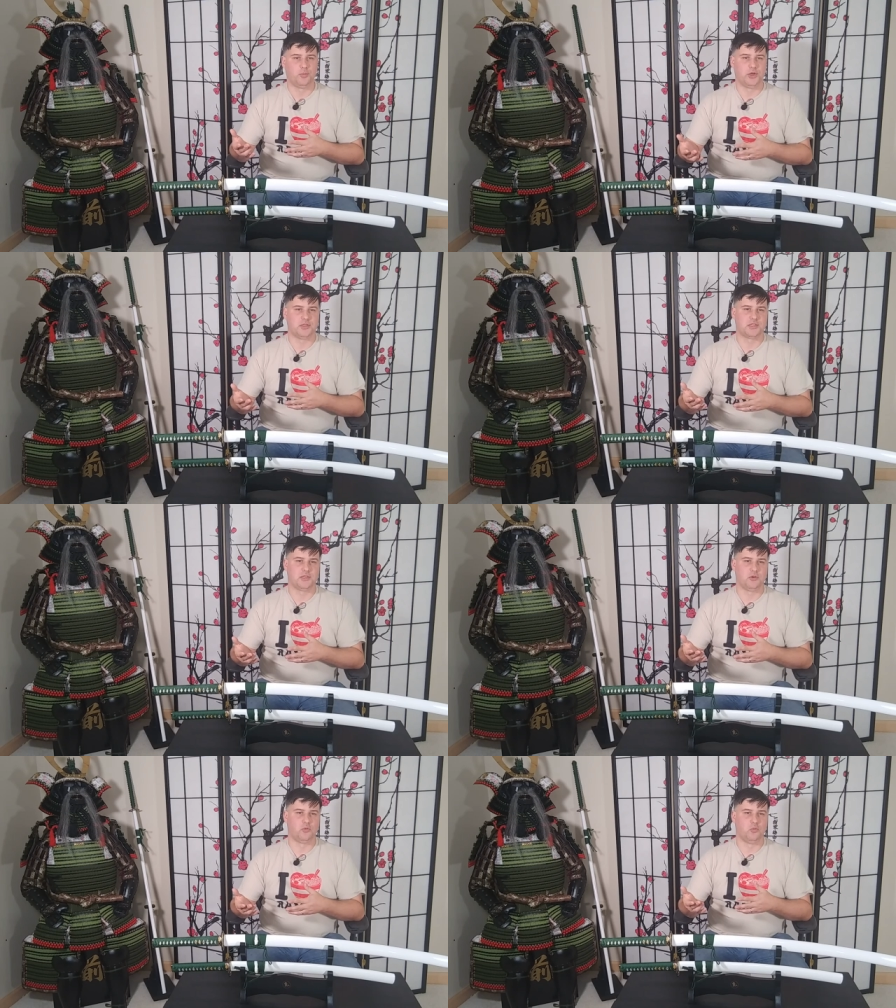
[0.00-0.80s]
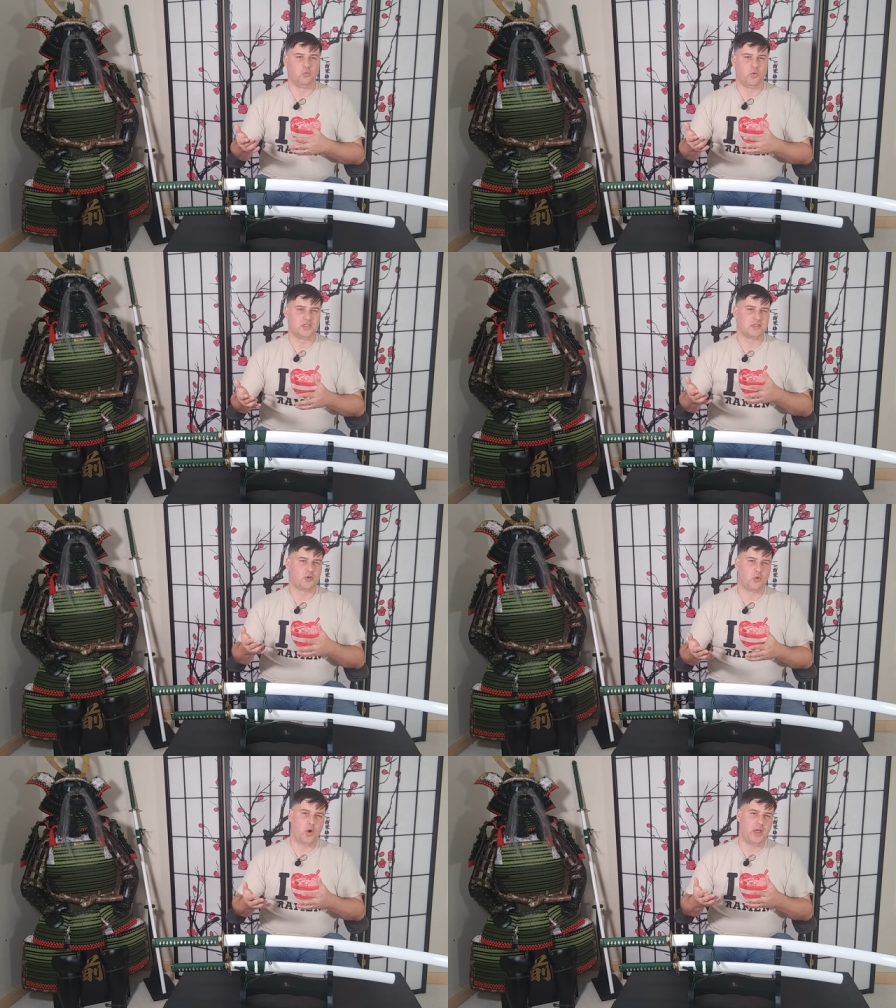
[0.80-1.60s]
but it still
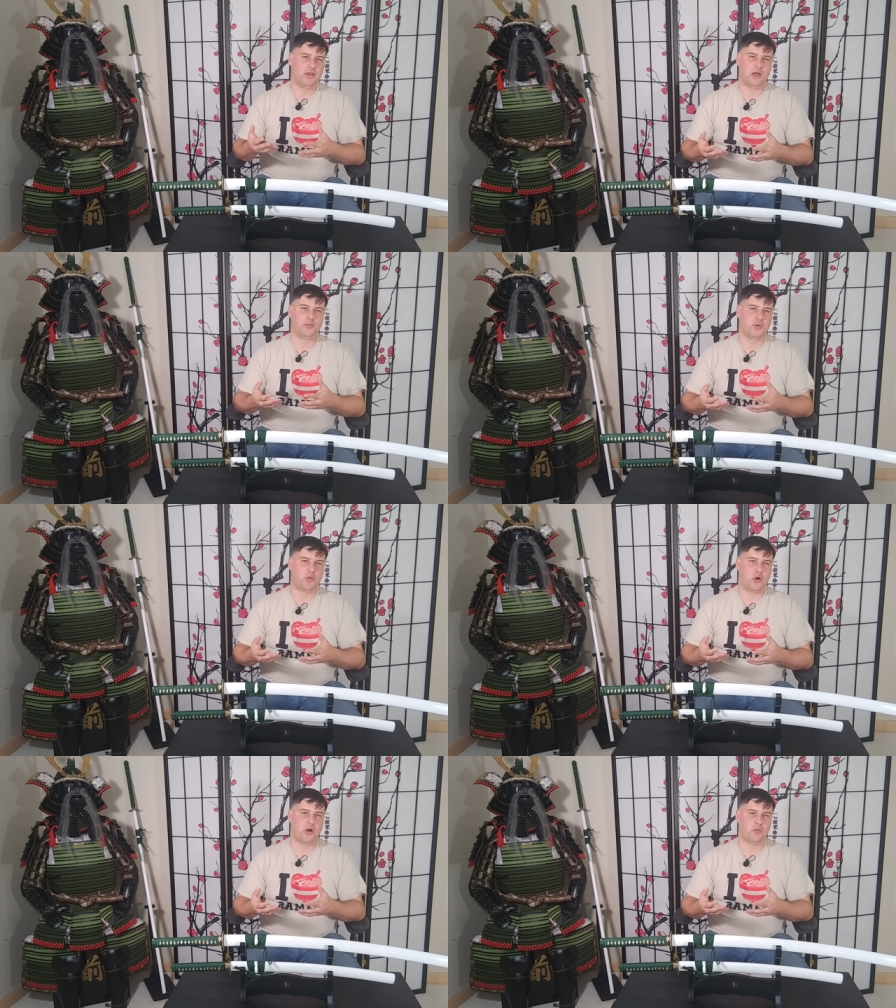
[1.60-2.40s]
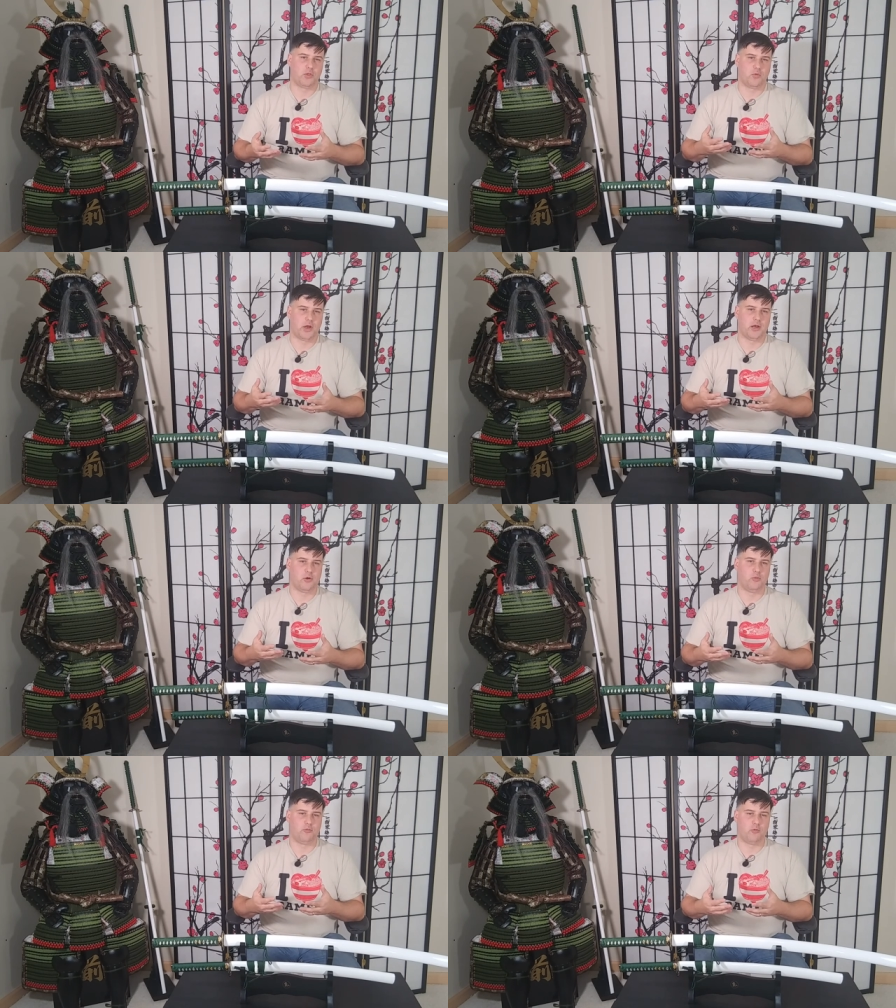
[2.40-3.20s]
wasn't quite up to par with what I'd
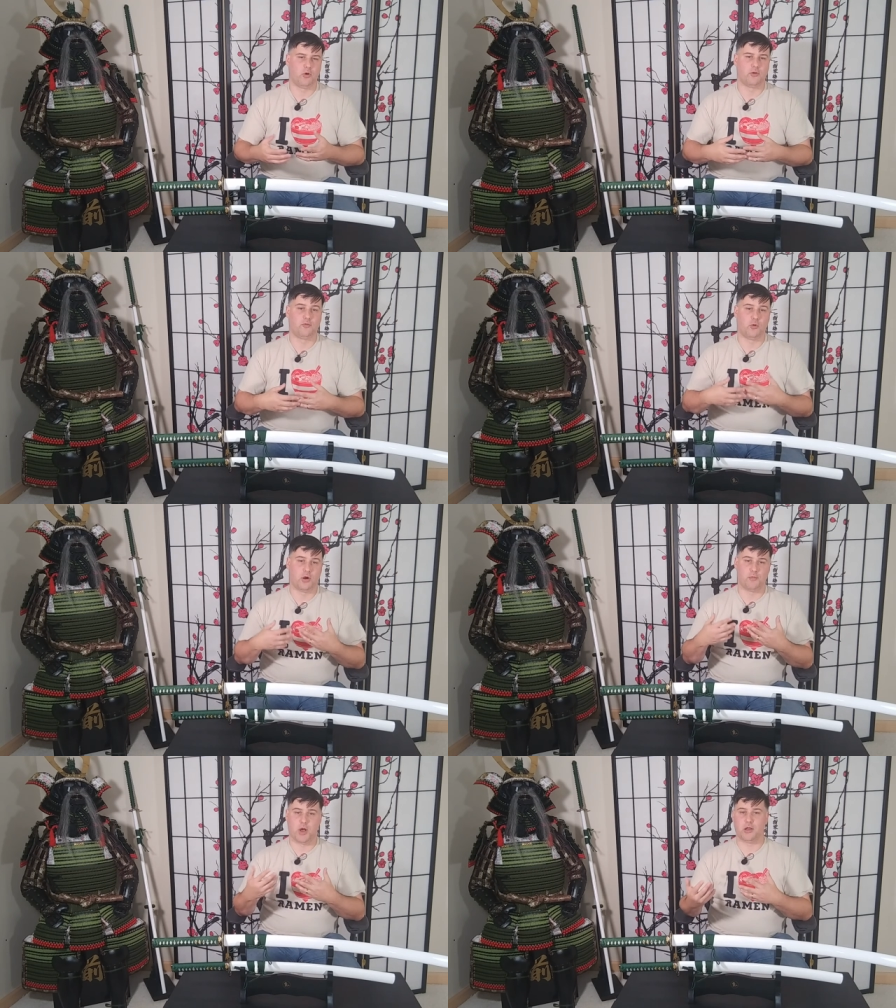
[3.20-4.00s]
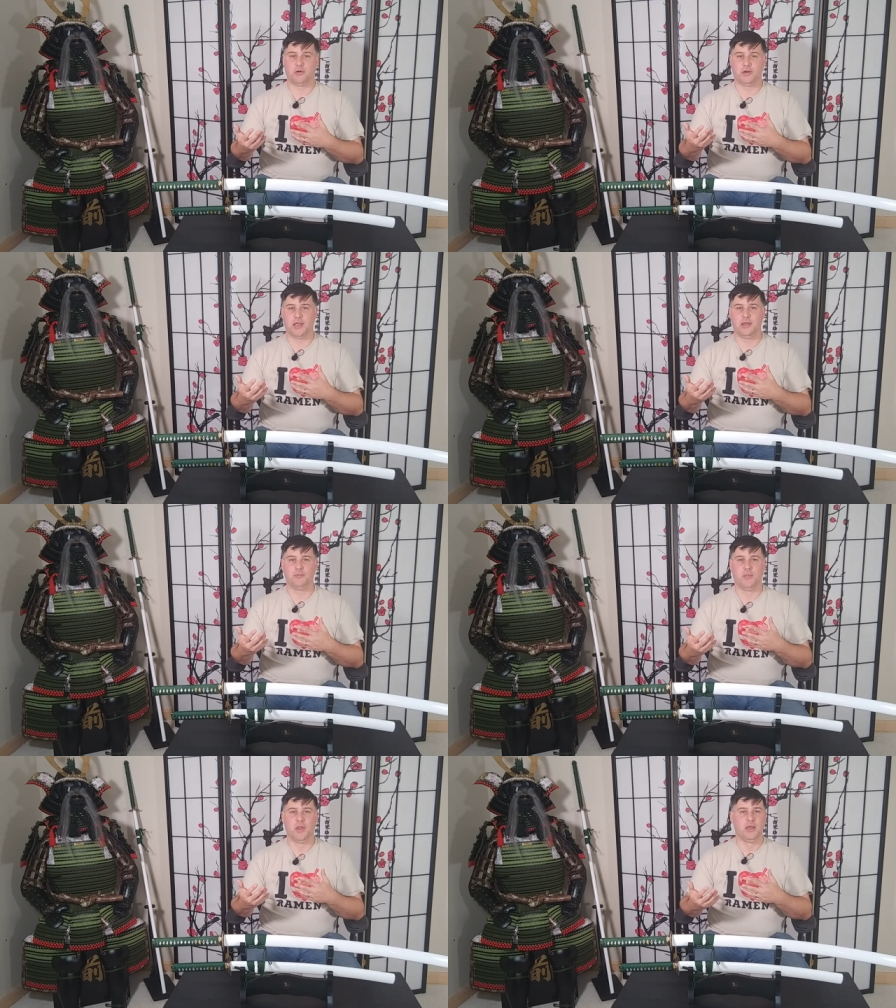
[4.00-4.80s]
hoped for for a modern
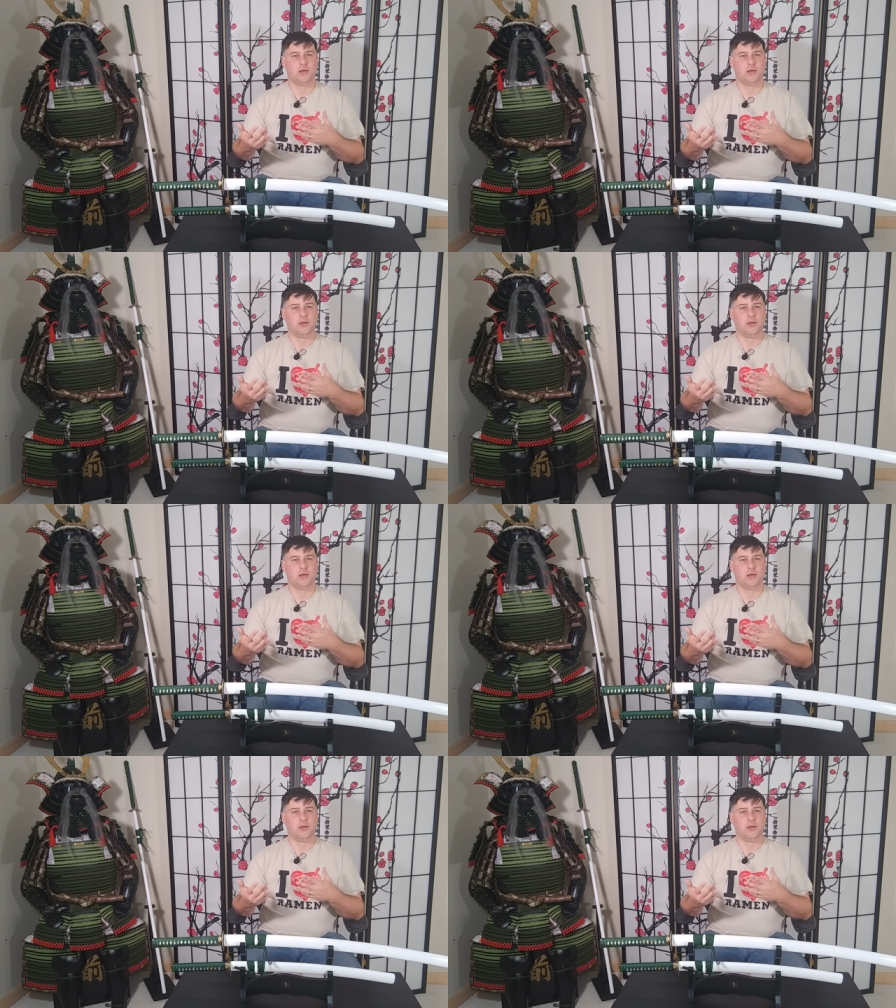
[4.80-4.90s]
game.